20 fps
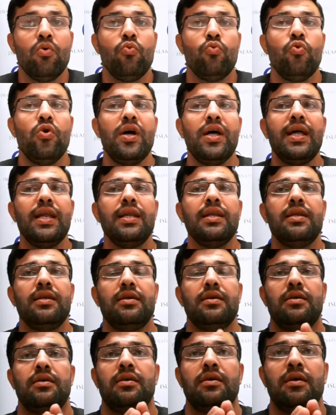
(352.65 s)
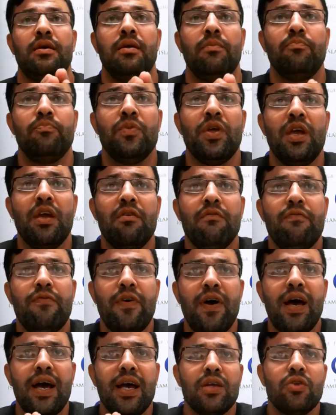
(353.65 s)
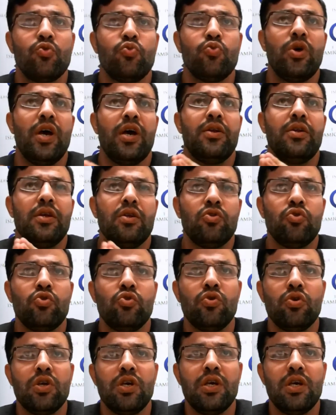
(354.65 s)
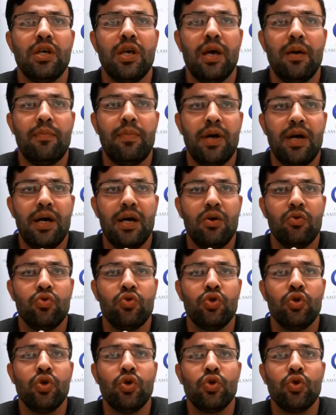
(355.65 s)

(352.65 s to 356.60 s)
Well, in fact, we are not talking about